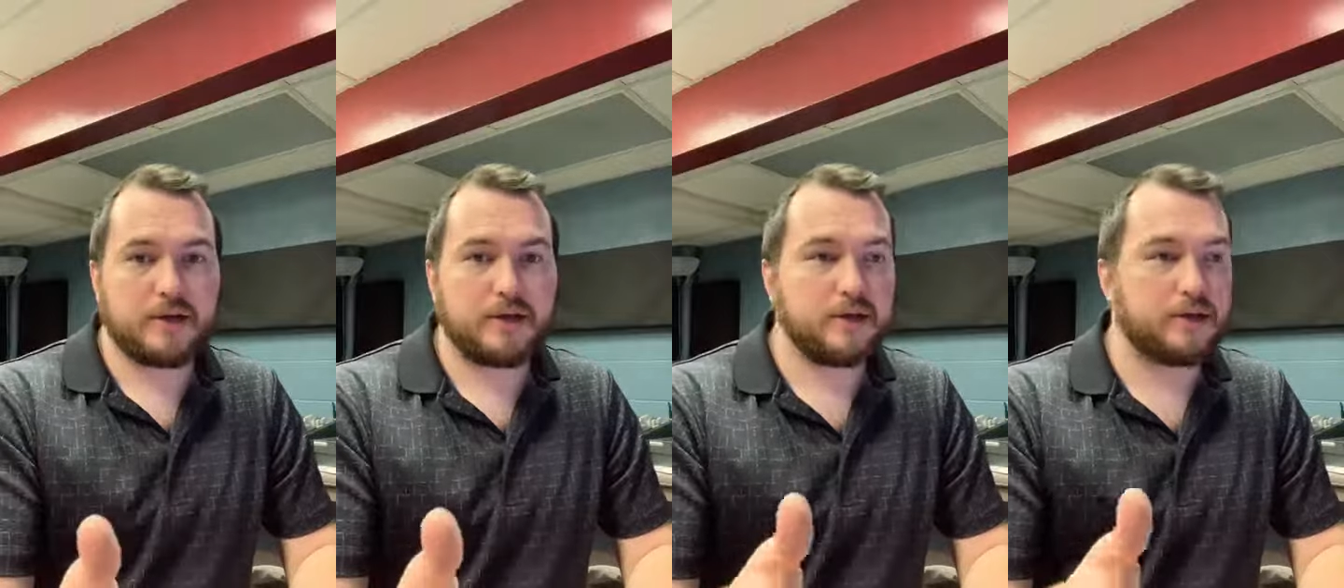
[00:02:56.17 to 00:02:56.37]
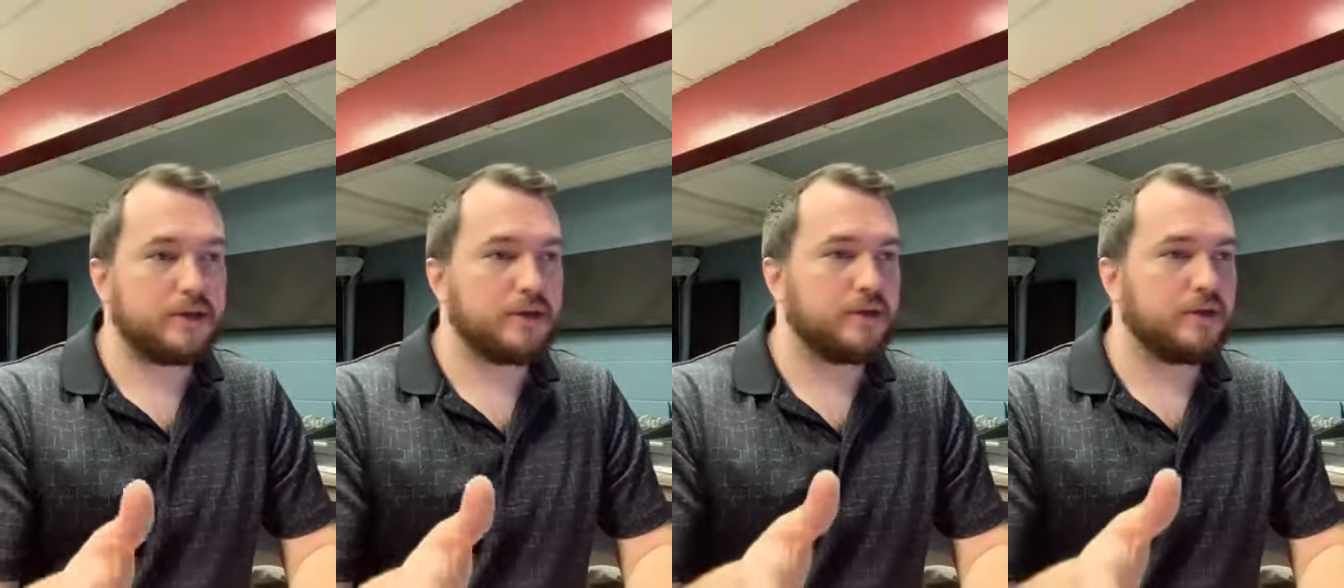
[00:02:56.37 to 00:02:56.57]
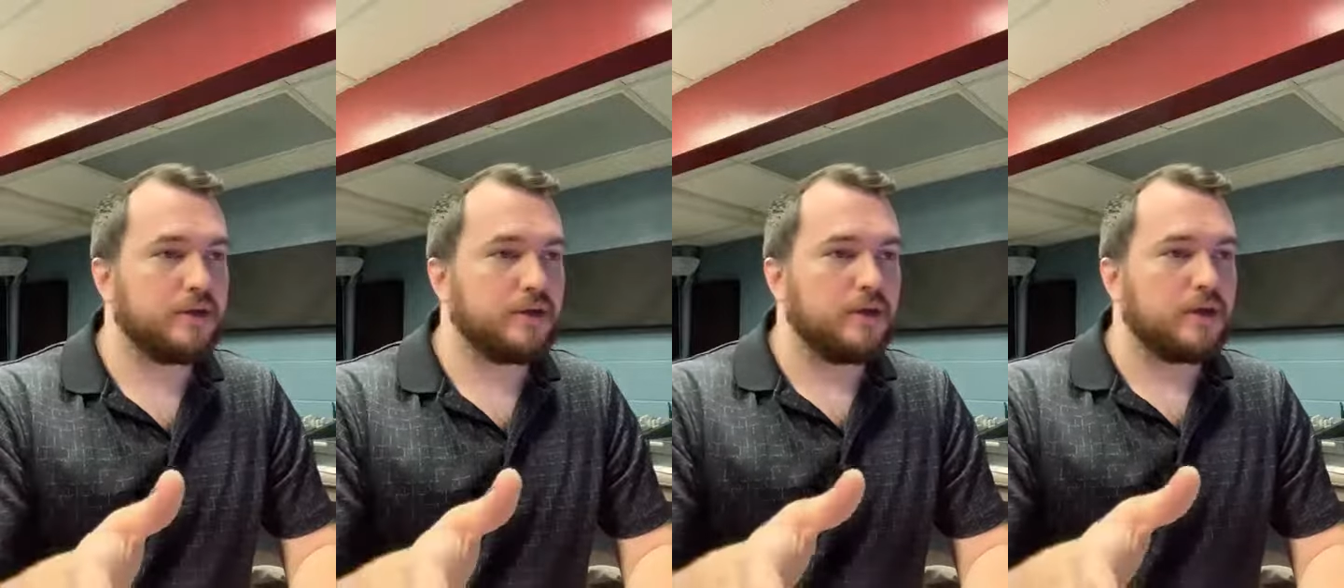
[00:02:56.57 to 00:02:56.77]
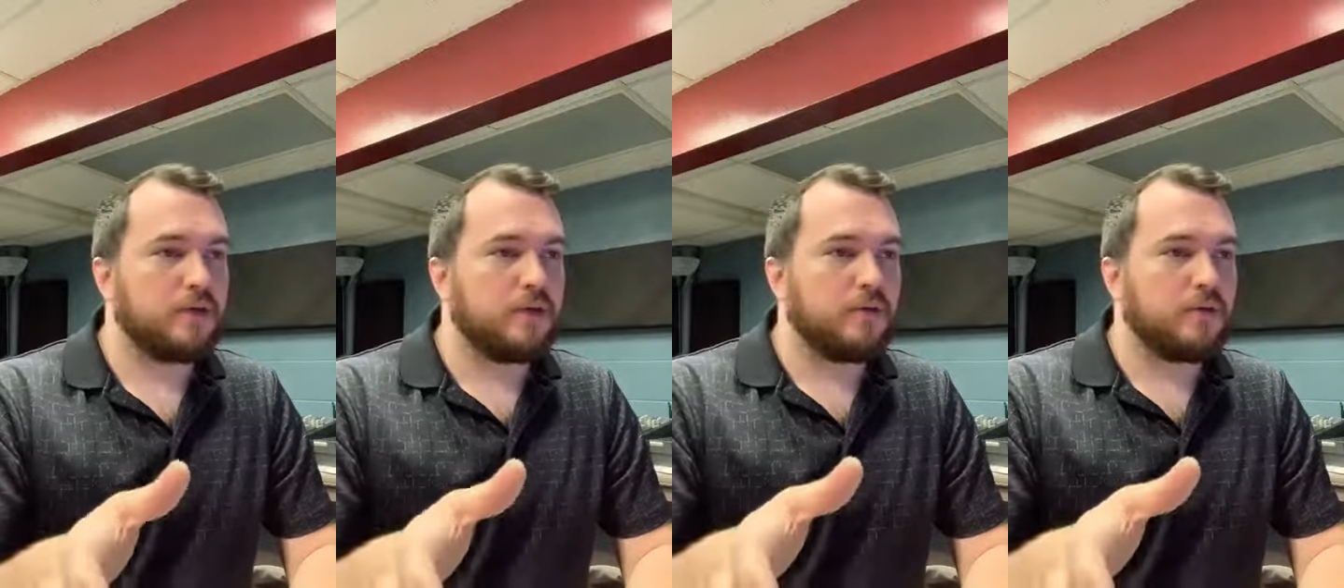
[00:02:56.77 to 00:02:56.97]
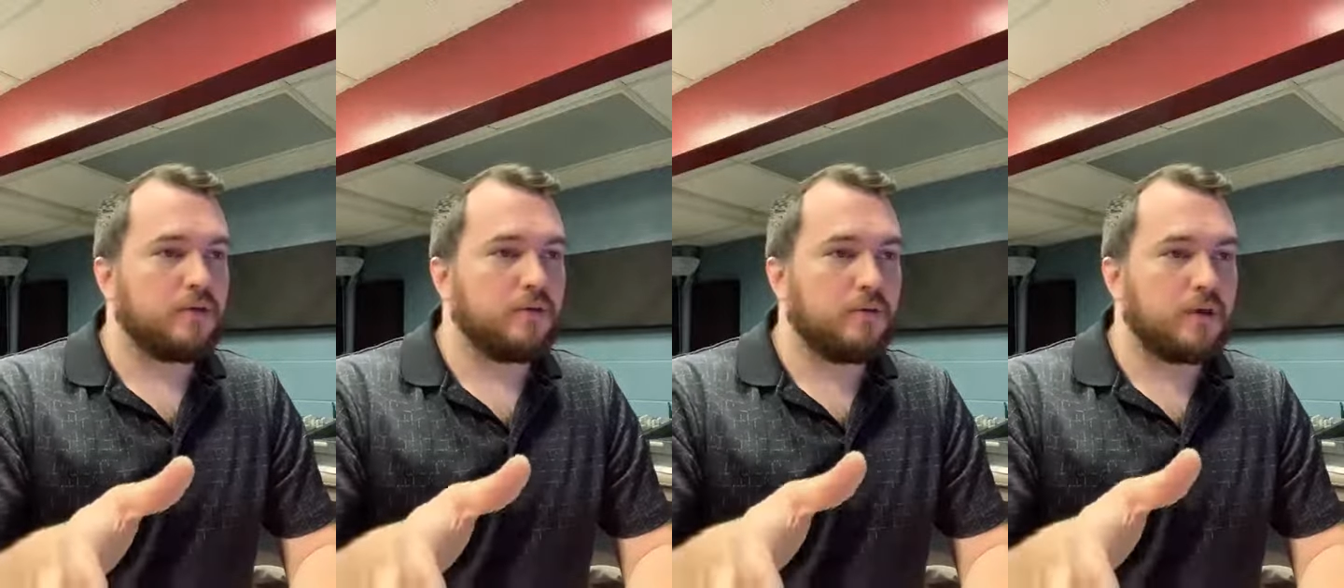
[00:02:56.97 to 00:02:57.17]
He
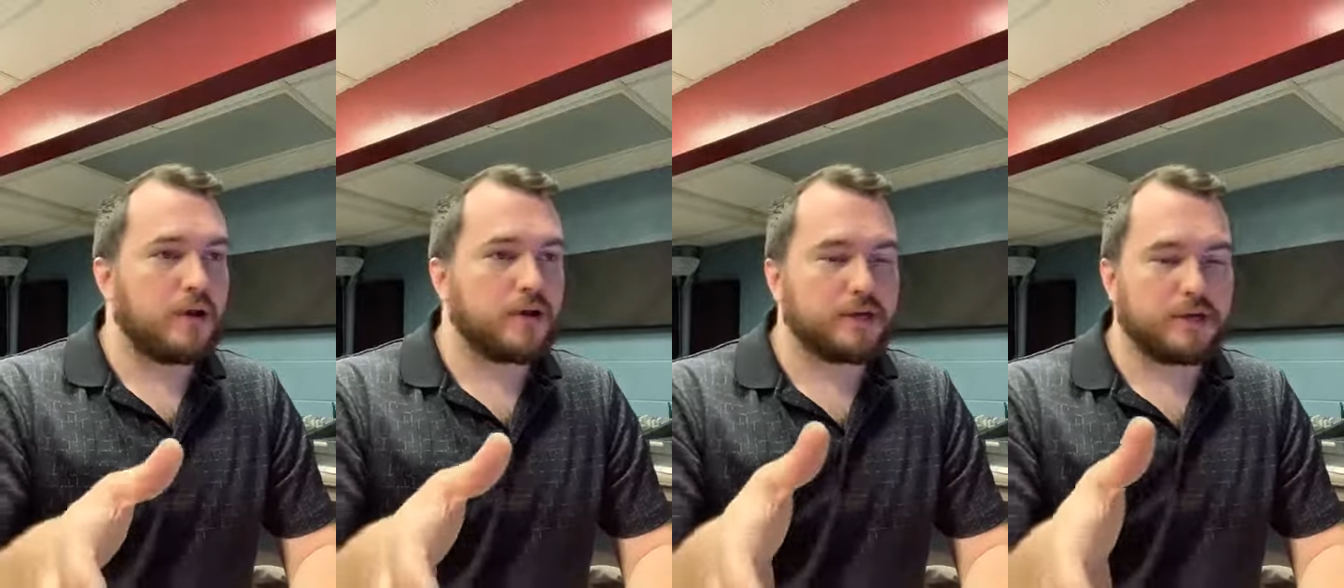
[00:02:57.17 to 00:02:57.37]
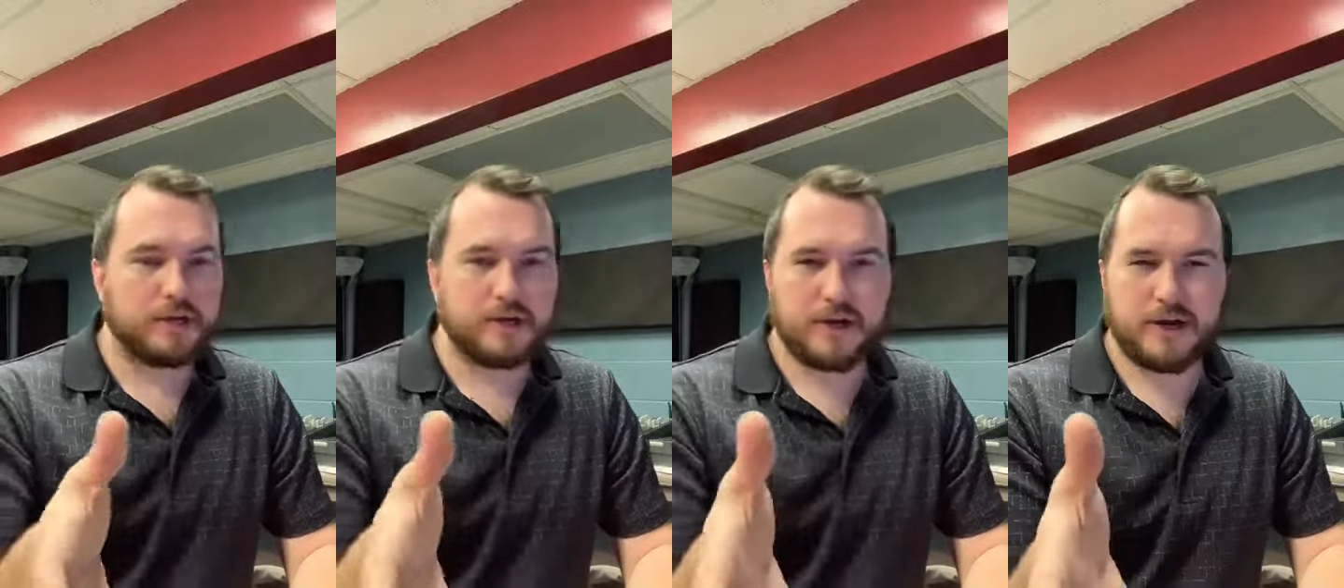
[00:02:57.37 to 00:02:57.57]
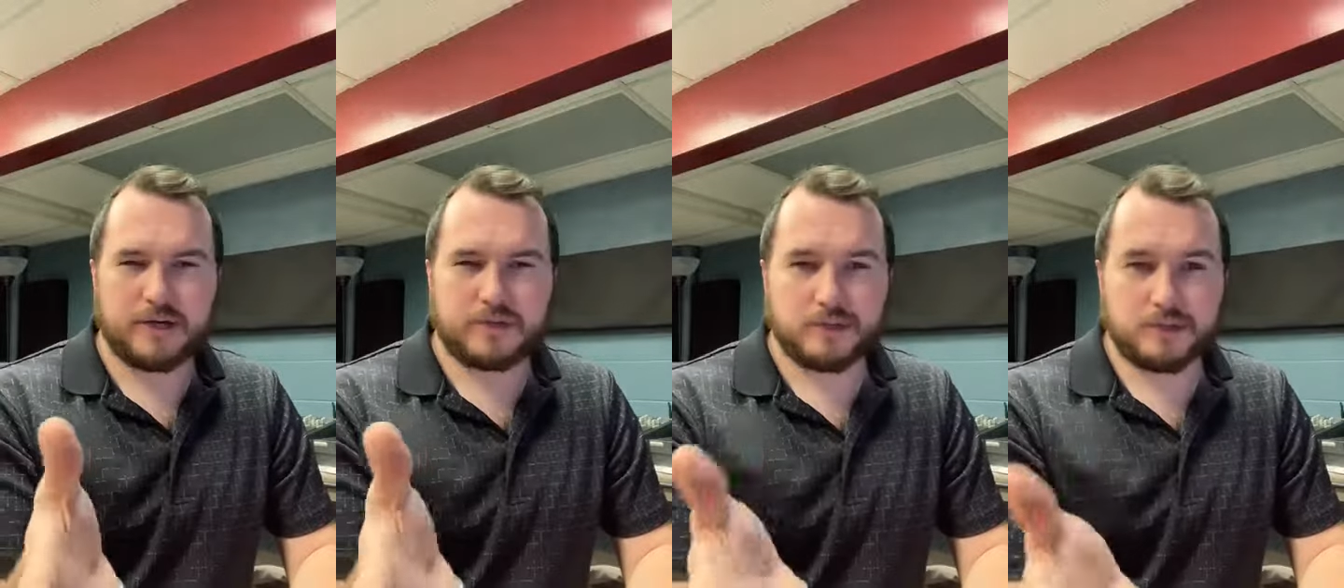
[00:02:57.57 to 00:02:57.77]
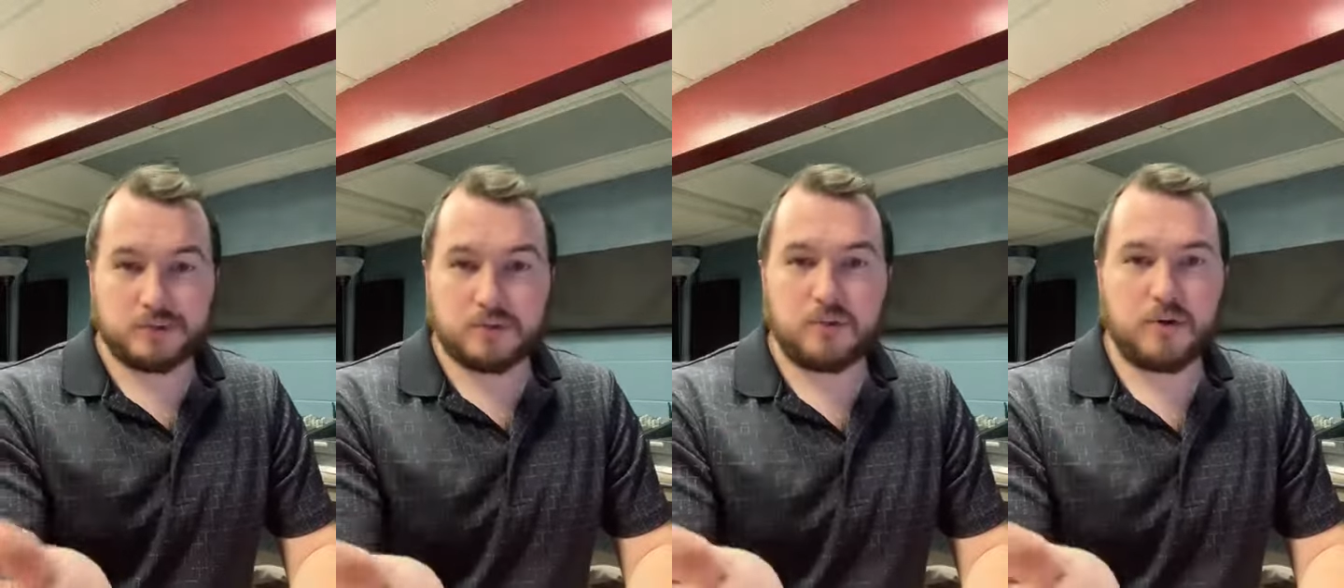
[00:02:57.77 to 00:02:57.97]
recognizes